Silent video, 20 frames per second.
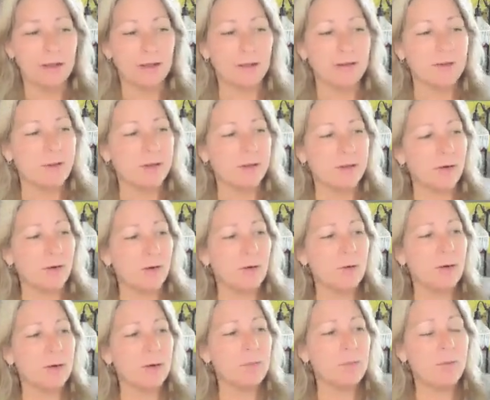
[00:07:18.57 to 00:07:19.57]
It's like, oh,
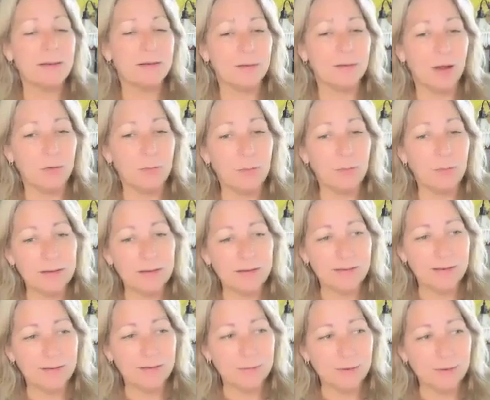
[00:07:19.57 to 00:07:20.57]
I want
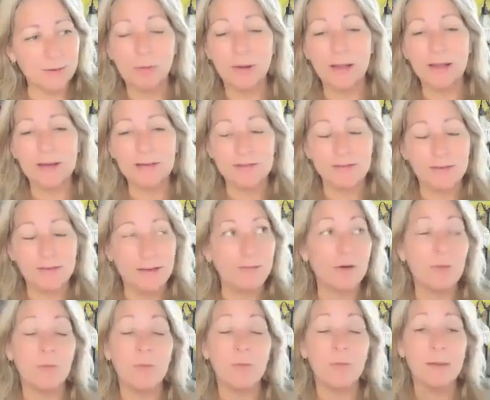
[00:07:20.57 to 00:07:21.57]
to play it safe.
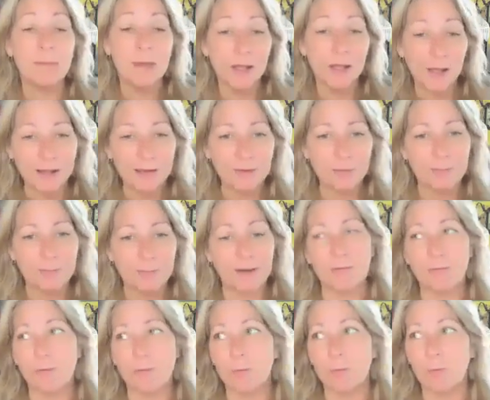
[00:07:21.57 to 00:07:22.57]
I want to be liked by
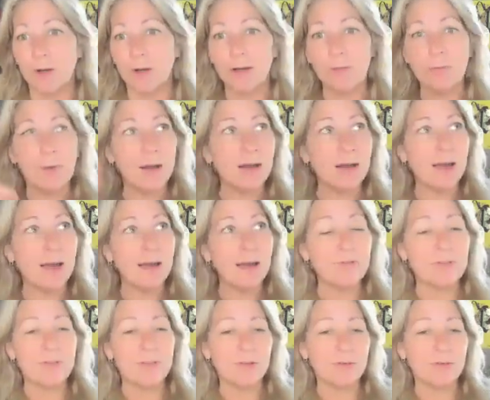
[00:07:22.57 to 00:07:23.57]
everyone. I want to
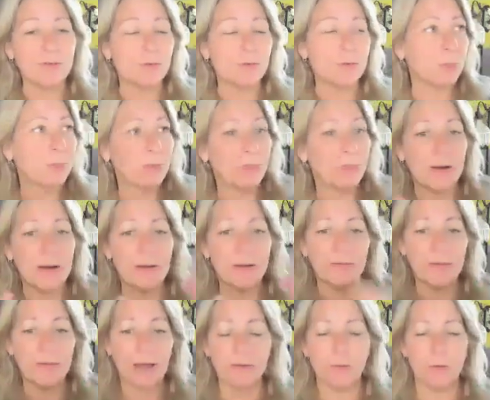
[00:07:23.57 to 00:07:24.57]
have this group. I want to
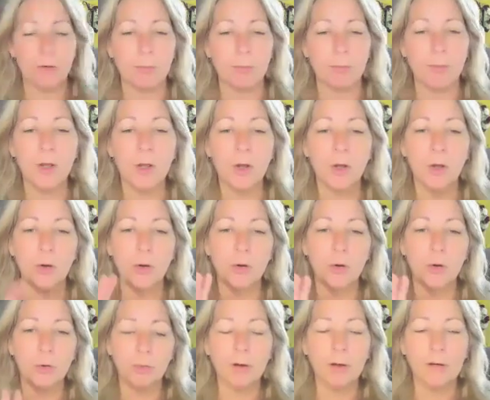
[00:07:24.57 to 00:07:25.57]
have that group.
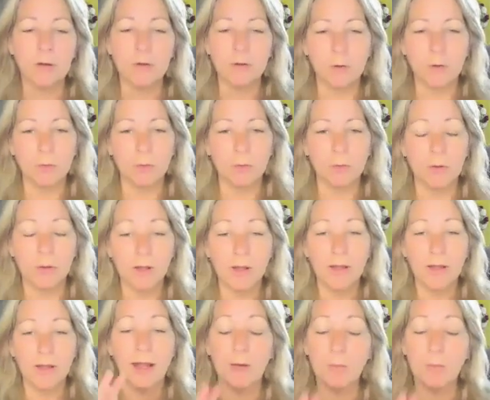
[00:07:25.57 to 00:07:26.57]
Who are you
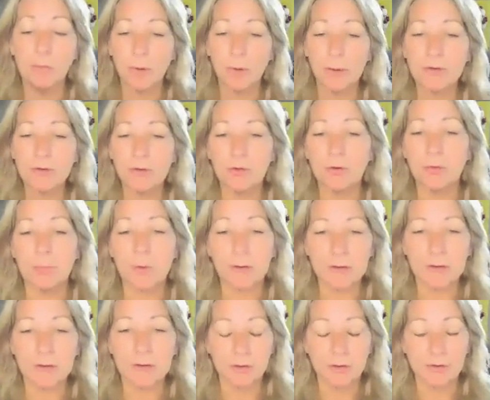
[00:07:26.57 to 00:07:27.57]
and what do you
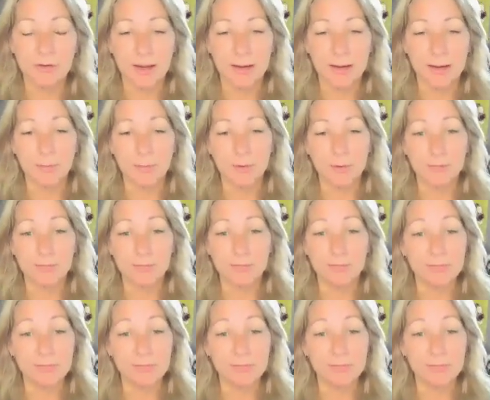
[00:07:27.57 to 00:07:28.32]
bring to the table?